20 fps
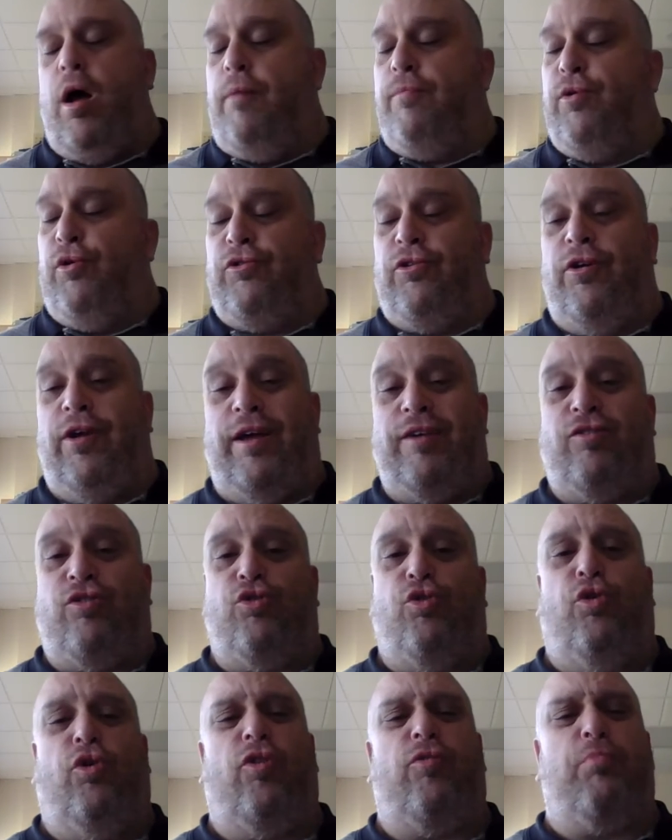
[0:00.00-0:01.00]
Those are nice
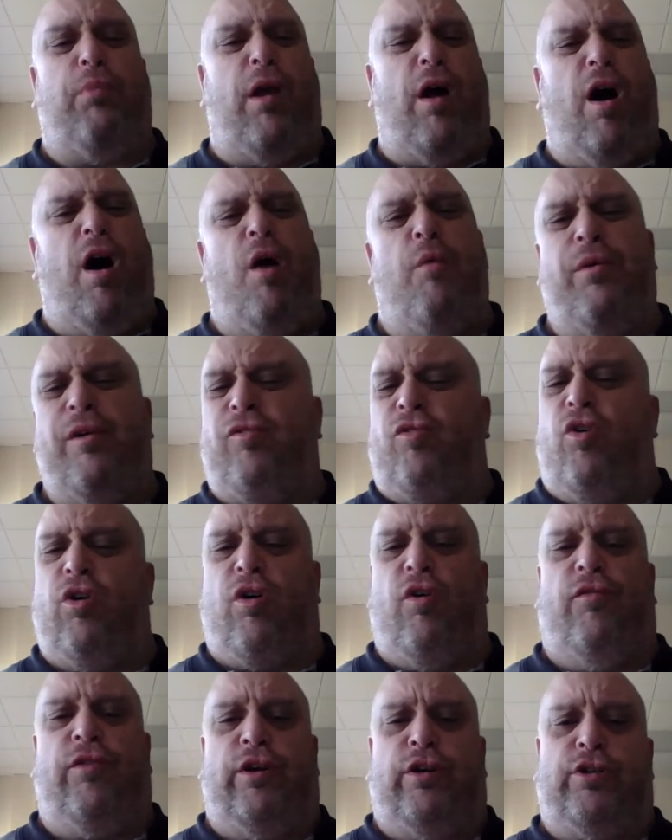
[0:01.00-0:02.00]
tools, but always look
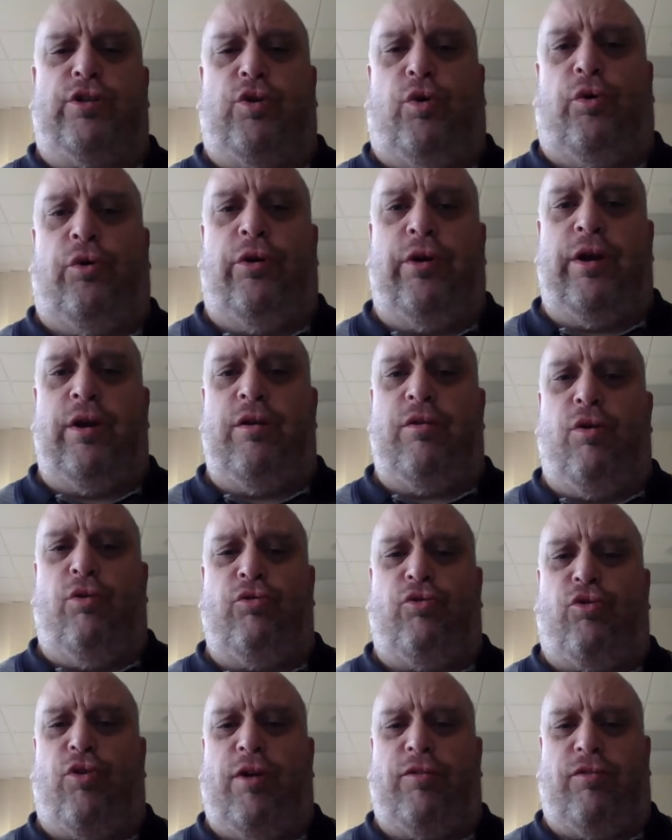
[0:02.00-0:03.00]
over your shoulder. You don't
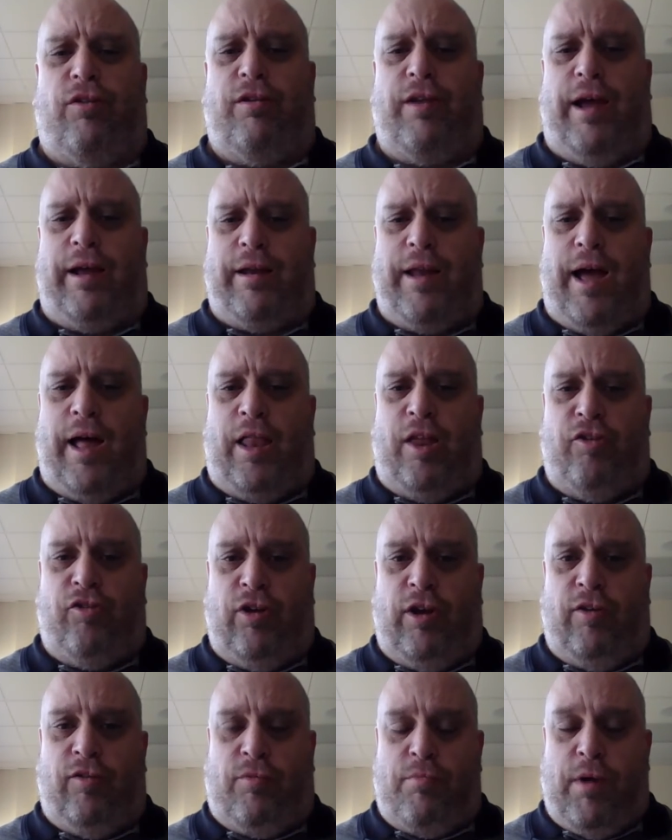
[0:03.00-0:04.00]
trust the
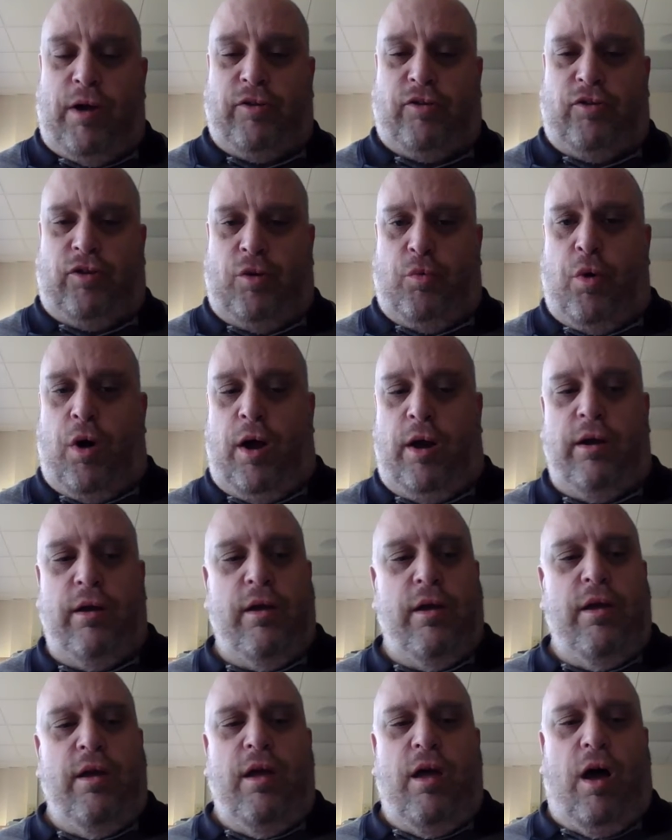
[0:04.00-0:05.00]
technology as much as you want.
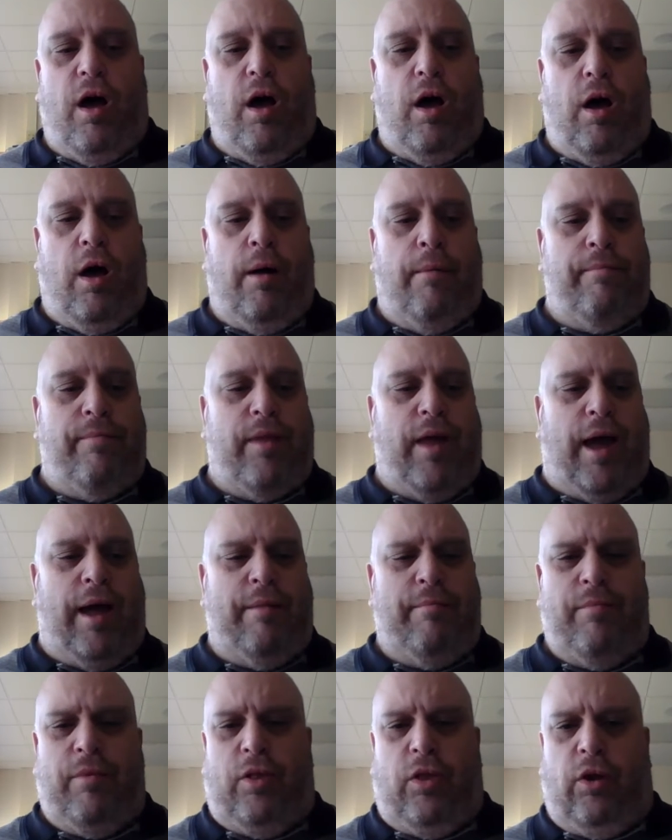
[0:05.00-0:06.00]

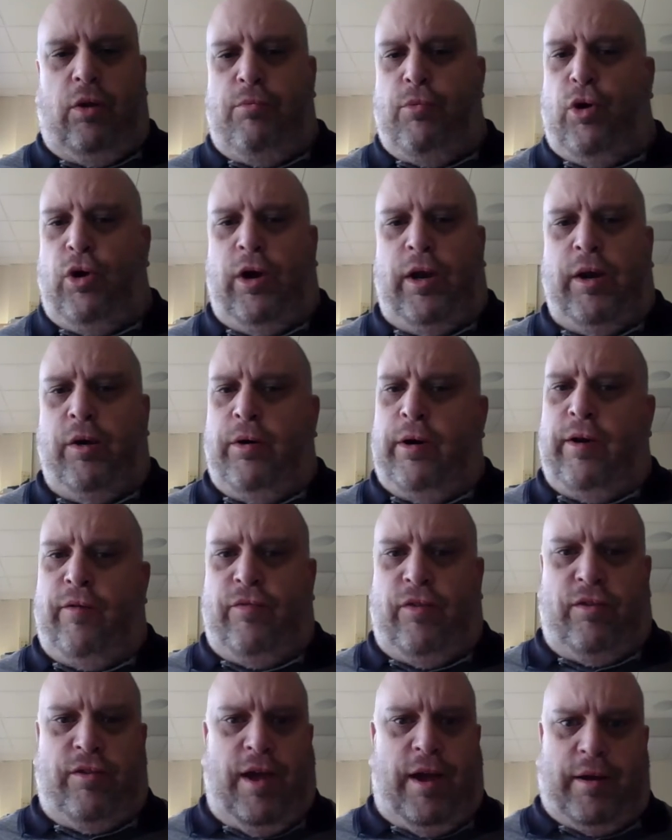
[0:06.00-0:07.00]
I'm a little more leery of
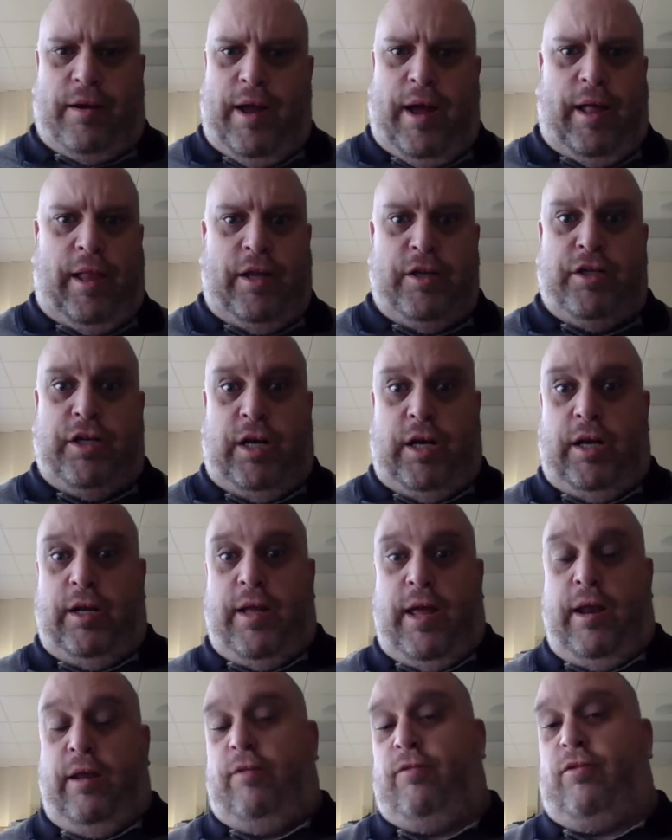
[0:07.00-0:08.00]
the technology
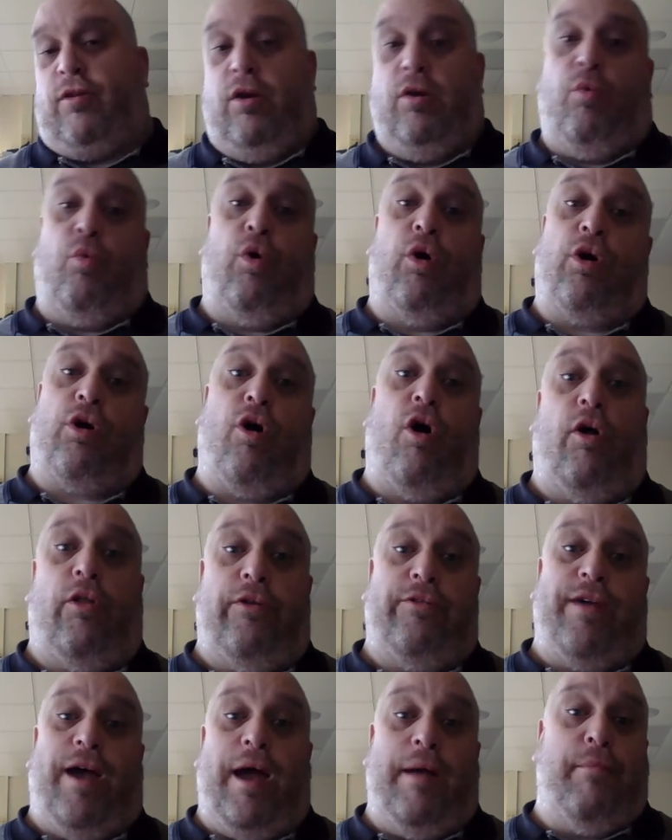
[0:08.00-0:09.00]
that it's going to work all the
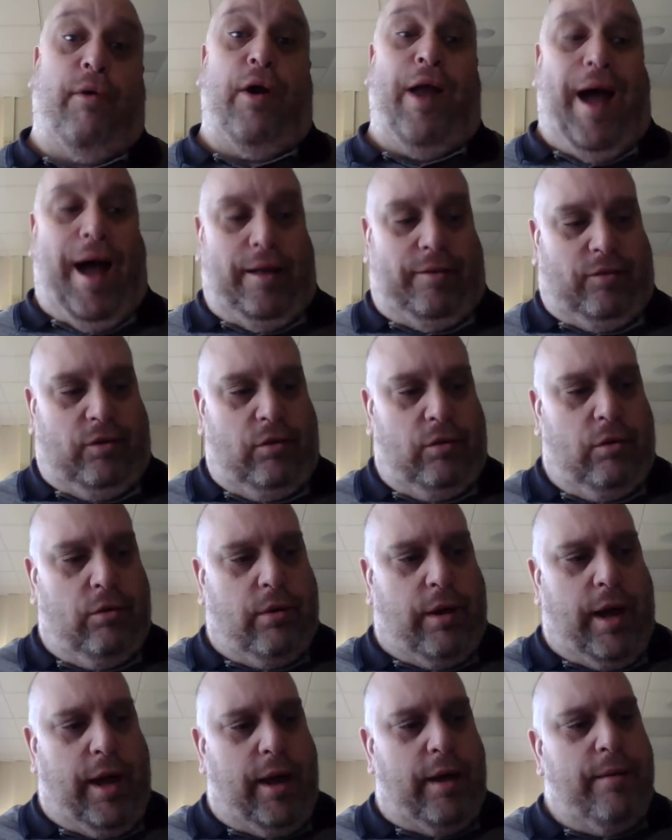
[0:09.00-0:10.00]
time or not,
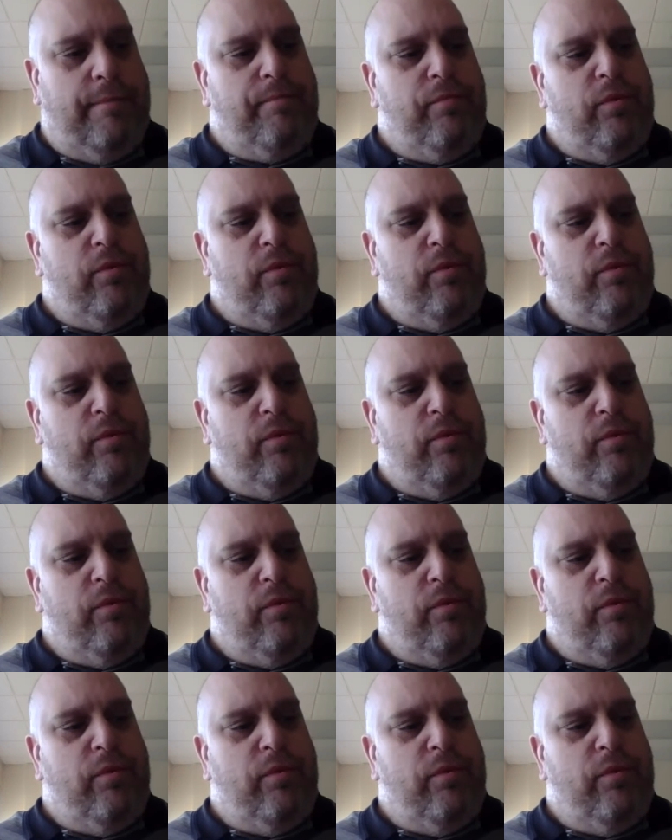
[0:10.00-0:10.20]
okay?